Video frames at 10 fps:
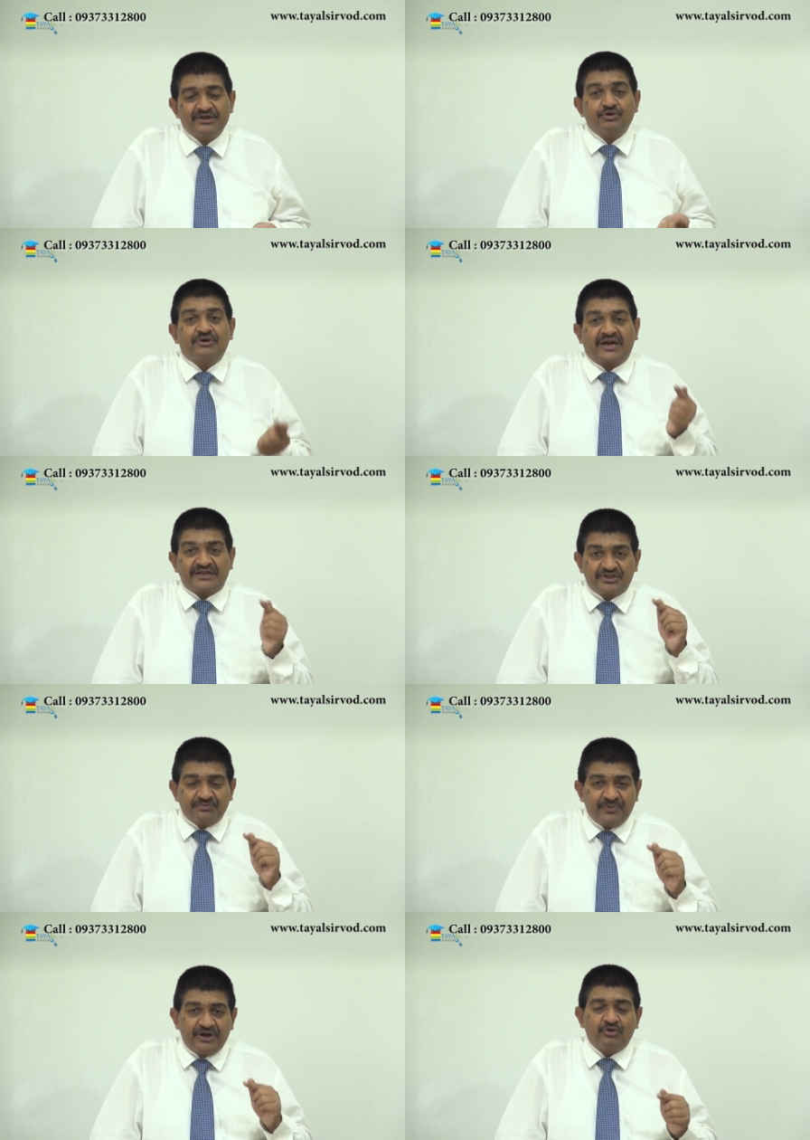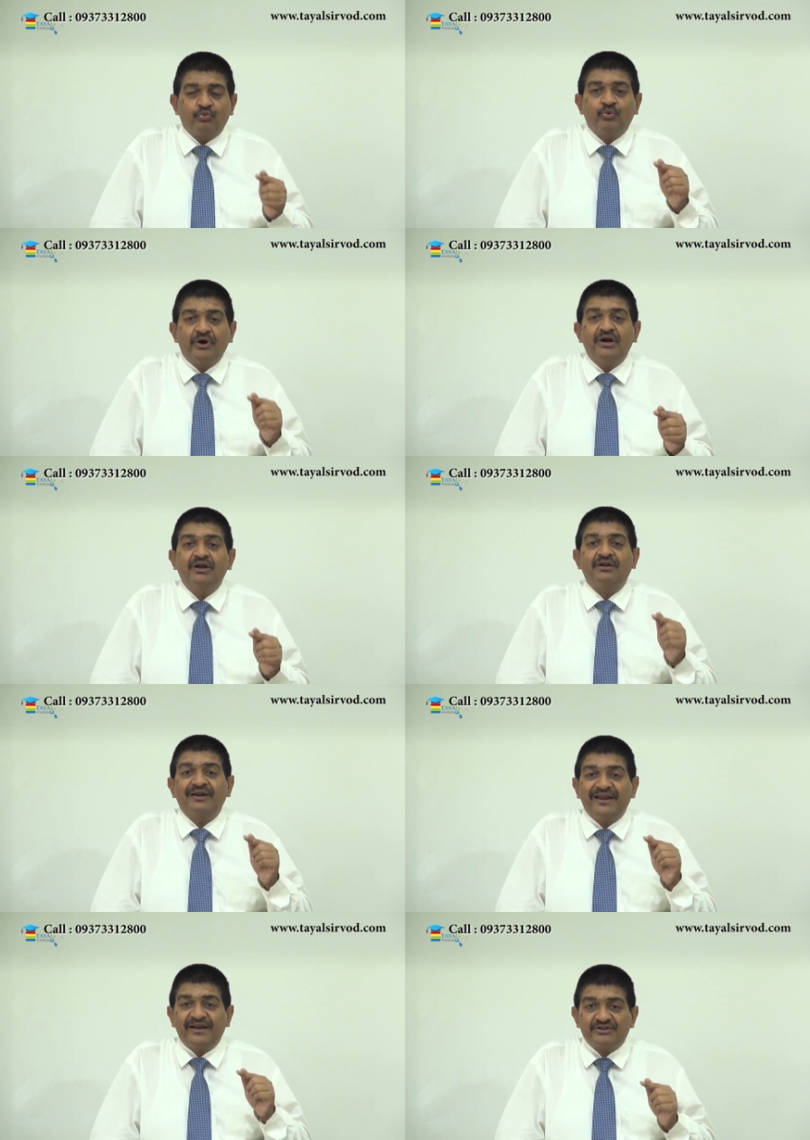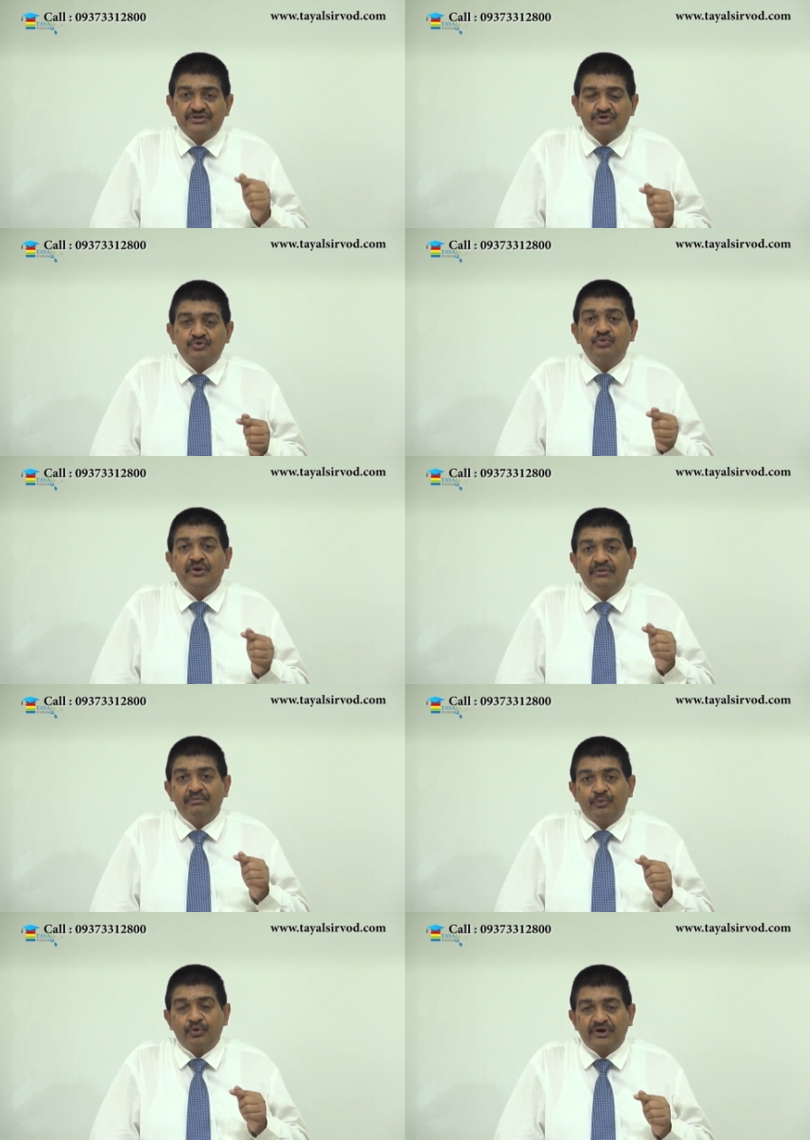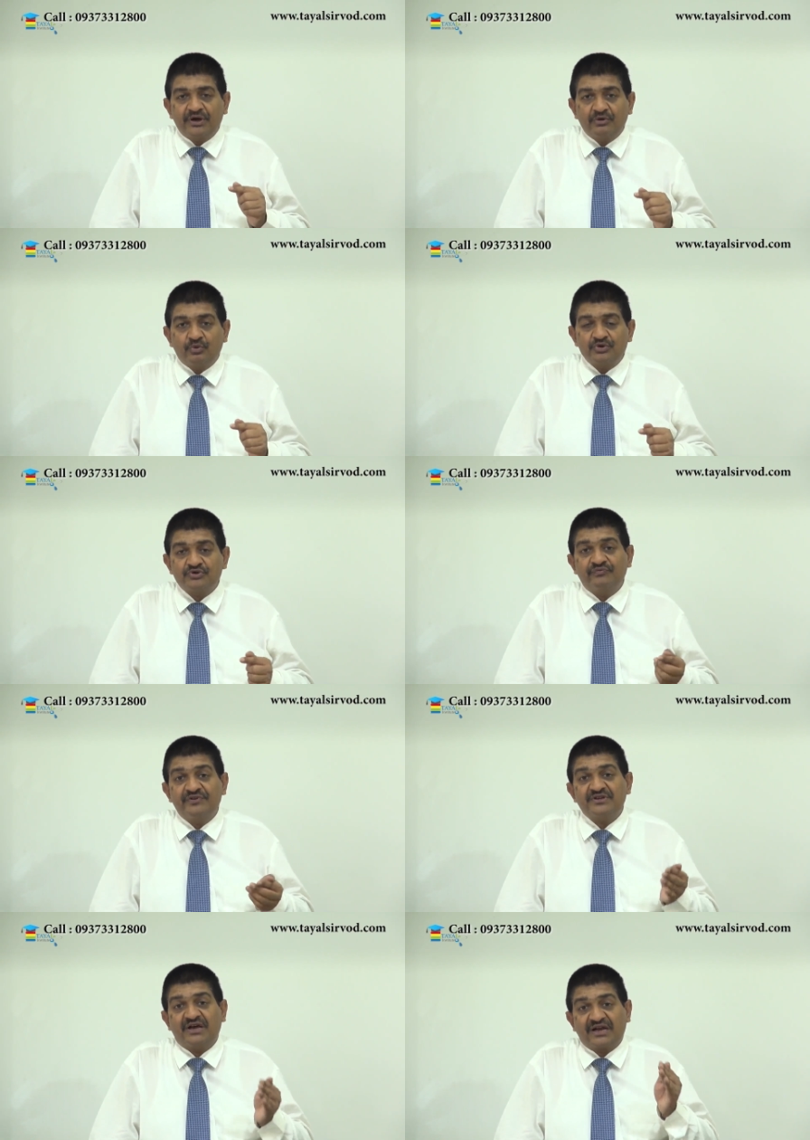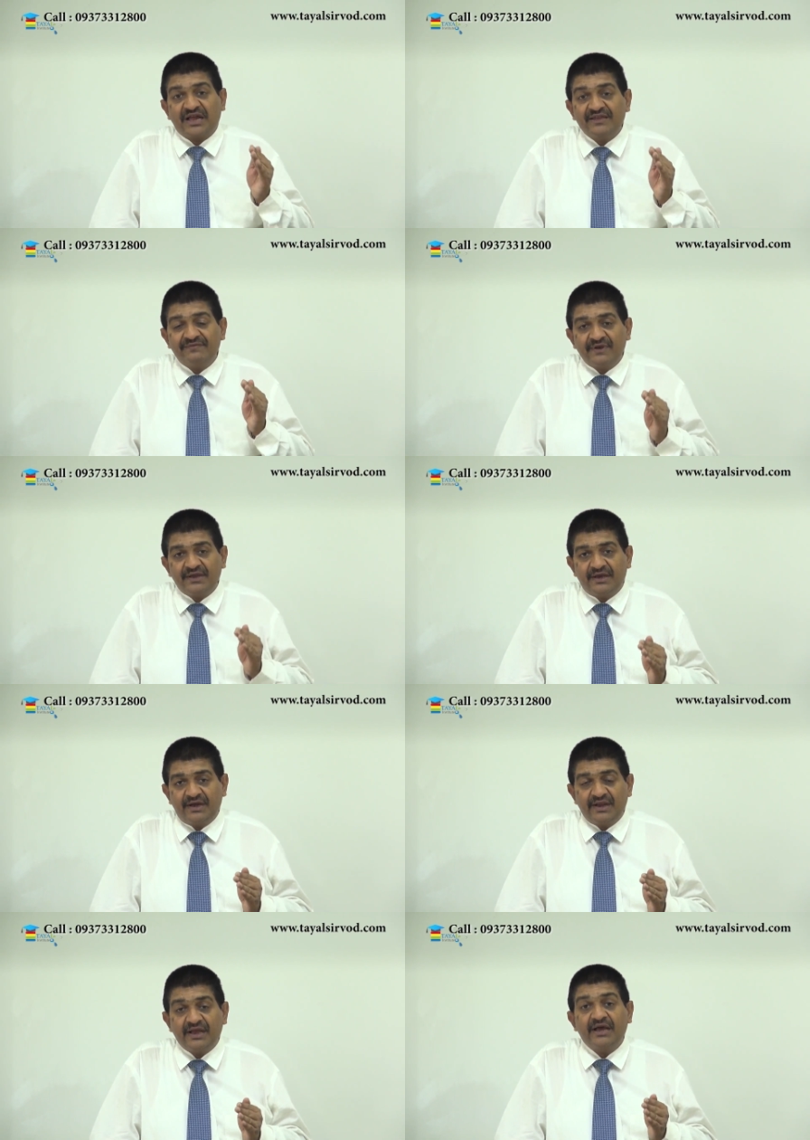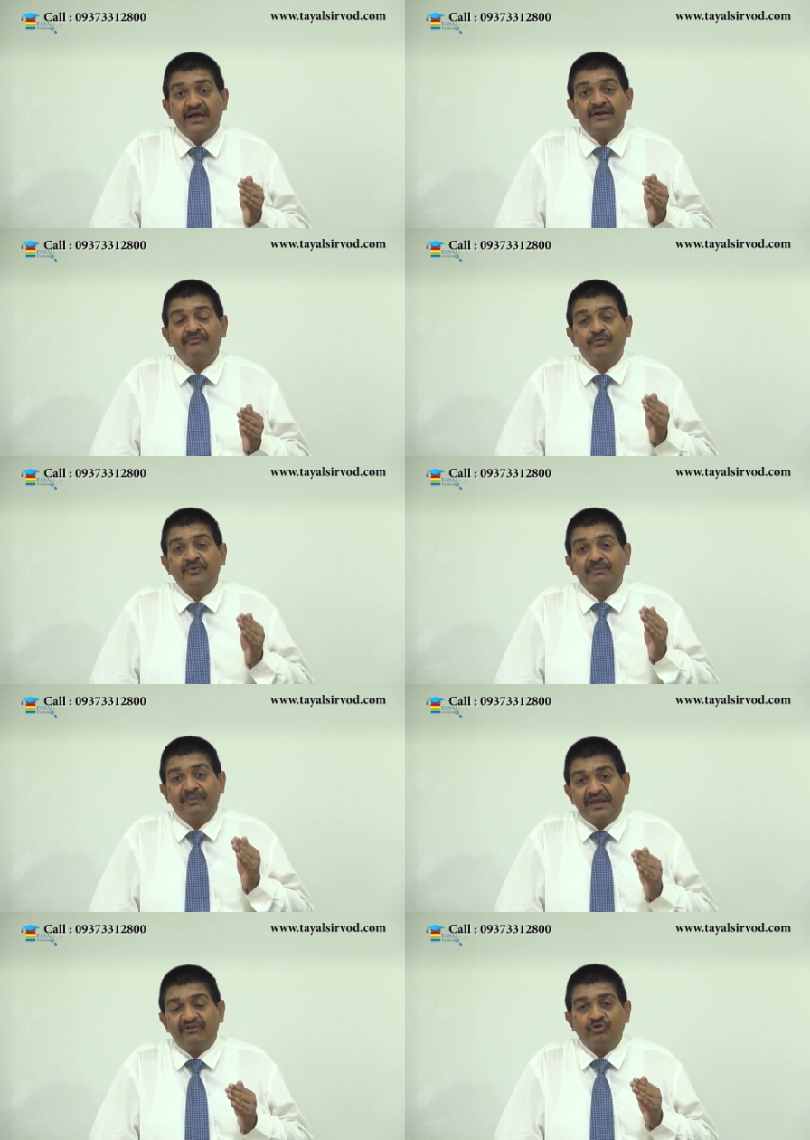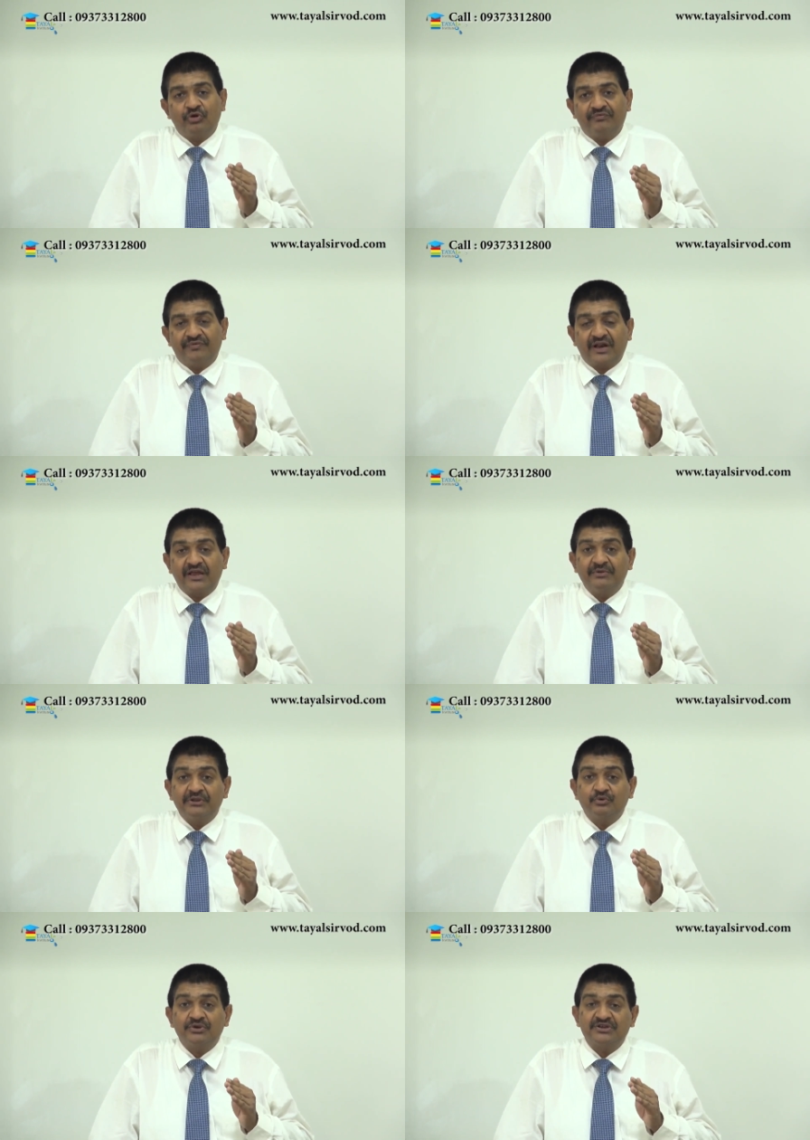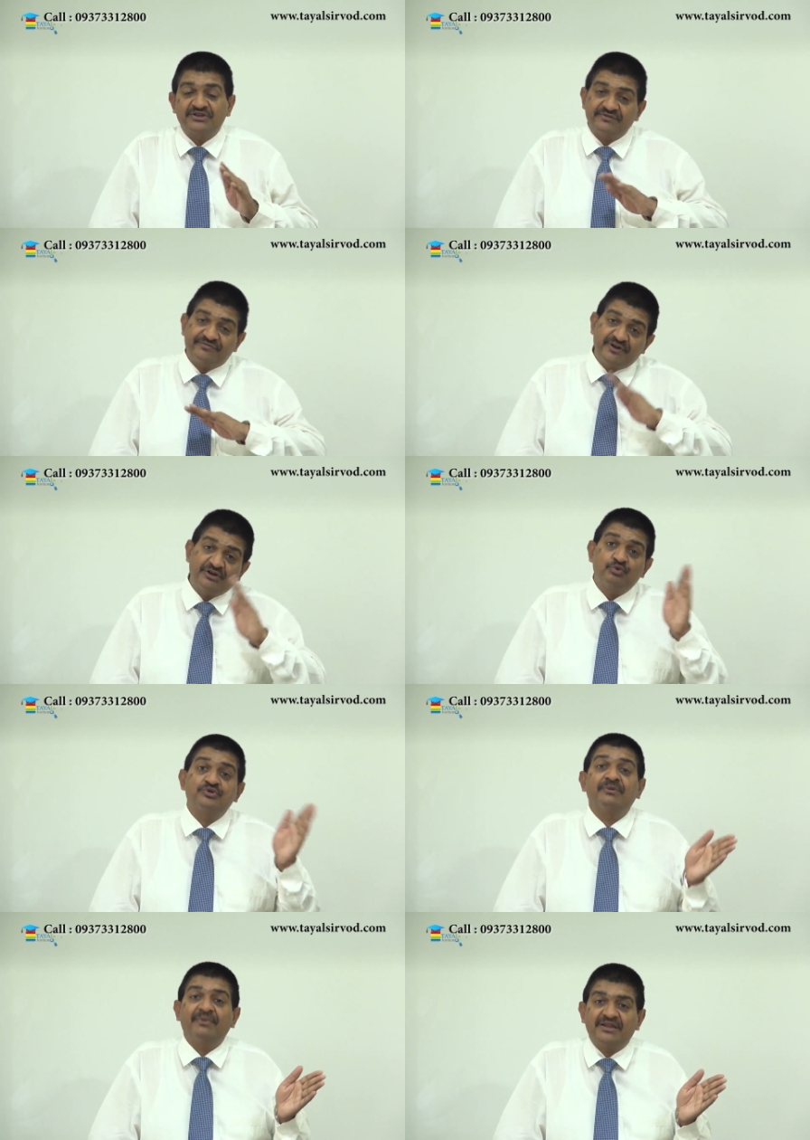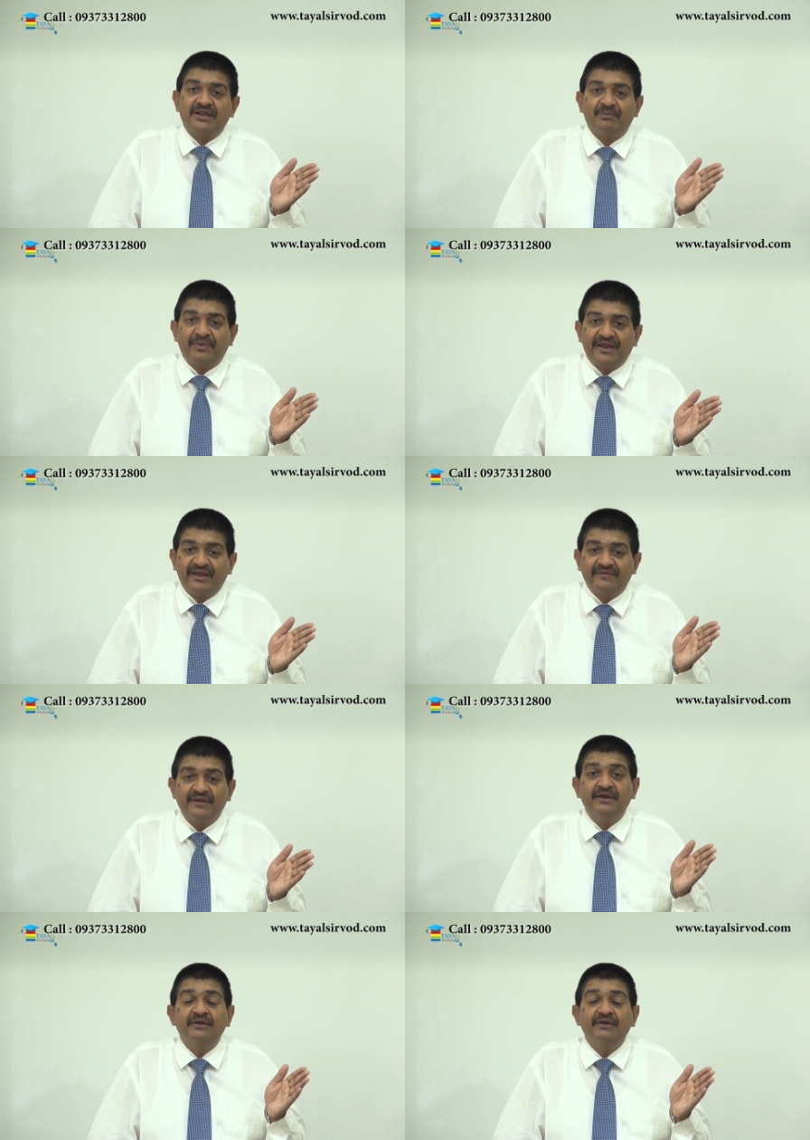So transshipment word relates to imported goods which arrive in India and from the place of arrival those are shifted to some other place